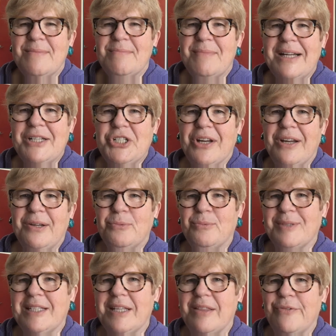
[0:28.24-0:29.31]
My child
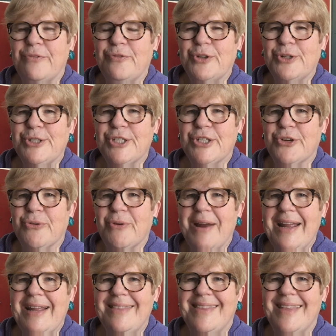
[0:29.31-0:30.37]
was in the first
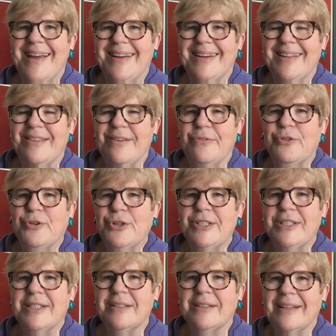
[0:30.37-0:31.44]
grade then, and the
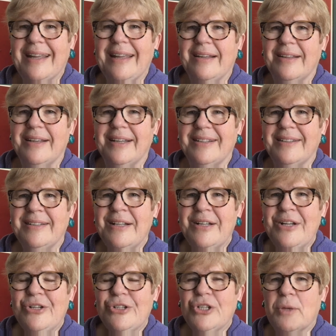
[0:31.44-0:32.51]
first killing
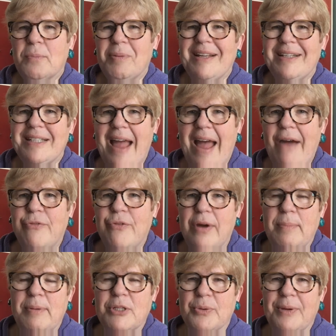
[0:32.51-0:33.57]
took place halfway
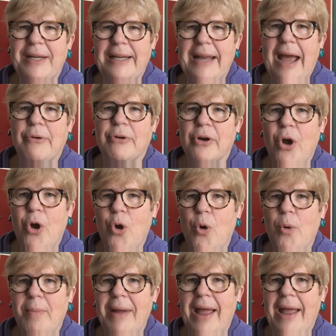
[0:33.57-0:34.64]
between our home